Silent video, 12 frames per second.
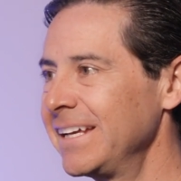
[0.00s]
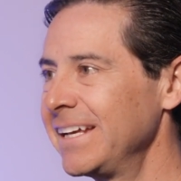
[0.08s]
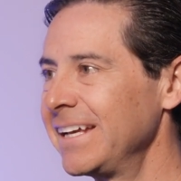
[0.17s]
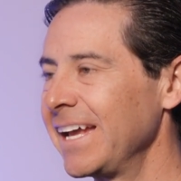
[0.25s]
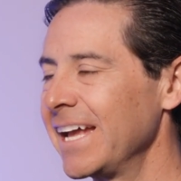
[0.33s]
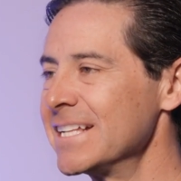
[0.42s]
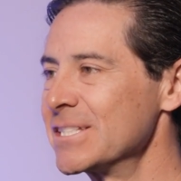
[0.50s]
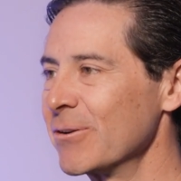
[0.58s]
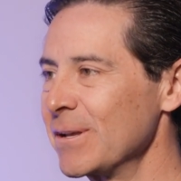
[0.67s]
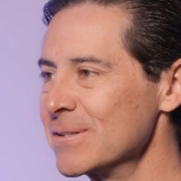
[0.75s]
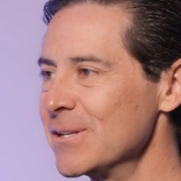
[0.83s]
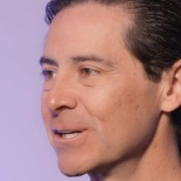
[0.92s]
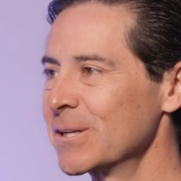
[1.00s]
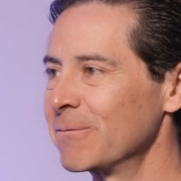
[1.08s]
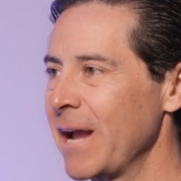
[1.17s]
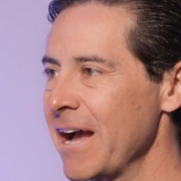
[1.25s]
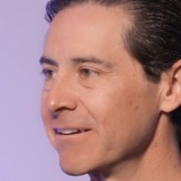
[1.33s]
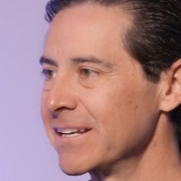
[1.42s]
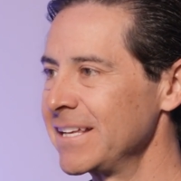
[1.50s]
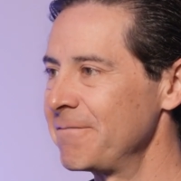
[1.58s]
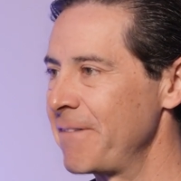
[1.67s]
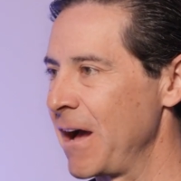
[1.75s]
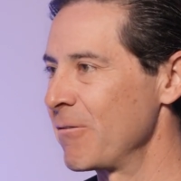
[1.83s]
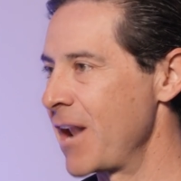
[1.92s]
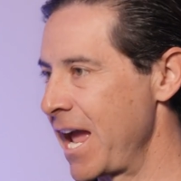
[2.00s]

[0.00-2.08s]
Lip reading: Okay. And so he's looking around, and he found